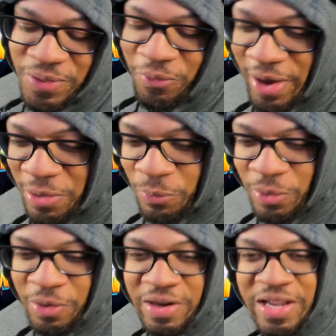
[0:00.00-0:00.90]
random
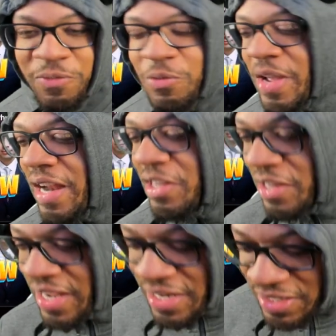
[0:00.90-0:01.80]
word. If you got to the
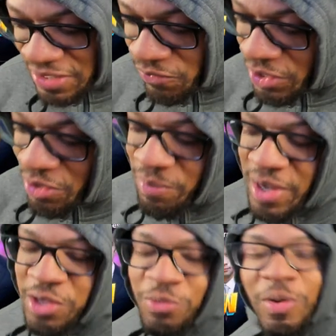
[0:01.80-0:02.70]
end of this video,
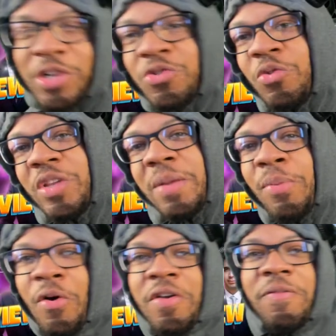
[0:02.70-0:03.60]
man, you are truly a
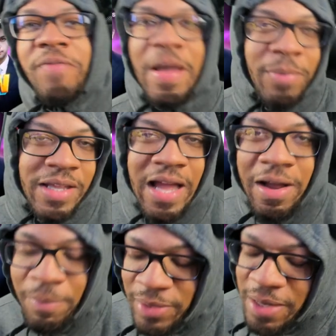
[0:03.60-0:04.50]
part of the family. I
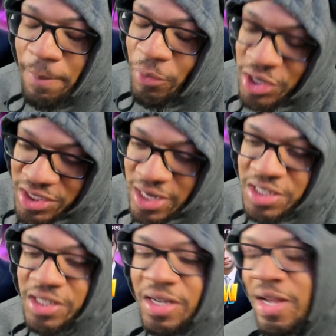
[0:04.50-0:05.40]
humbly appreciate
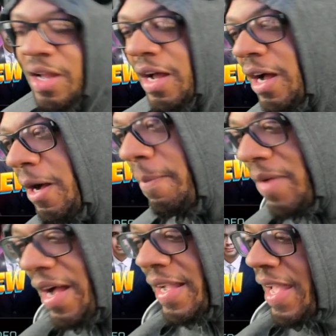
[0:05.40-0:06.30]
you.
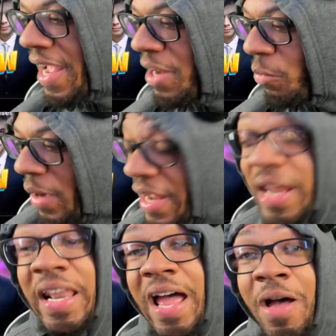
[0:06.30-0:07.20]
I can't wait.
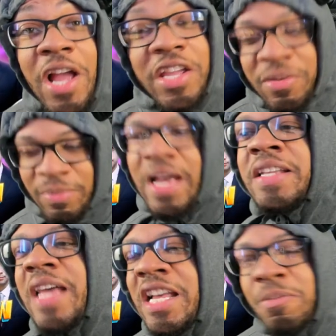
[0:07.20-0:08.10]
As
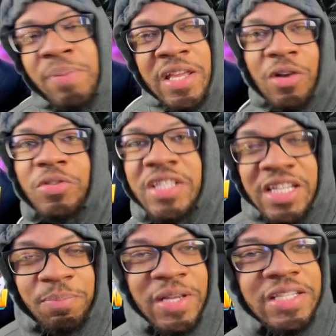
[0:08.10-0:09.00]
POC, as
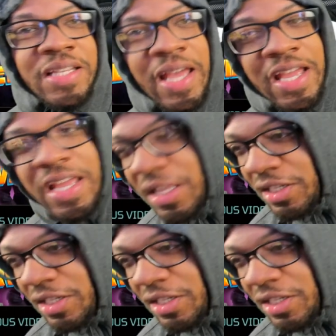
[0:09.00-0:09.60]
Piece of Cake English